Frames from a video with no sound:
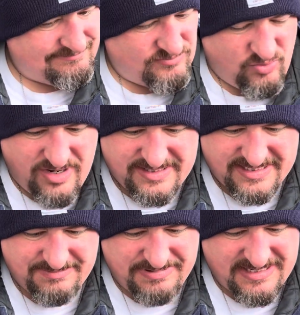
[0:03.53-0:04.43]
I want to
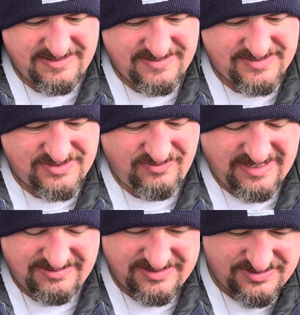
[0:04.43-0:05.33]
compare this
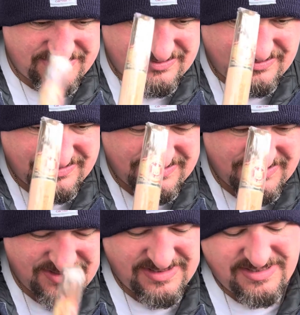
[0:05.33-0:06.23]
directly to
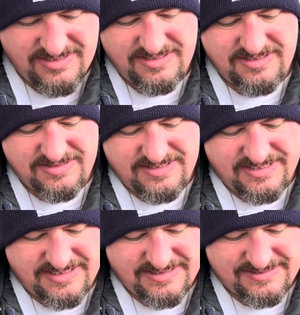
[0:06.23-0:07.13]

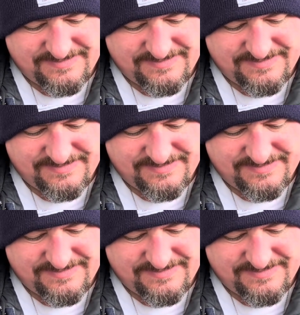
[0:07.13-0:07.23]
the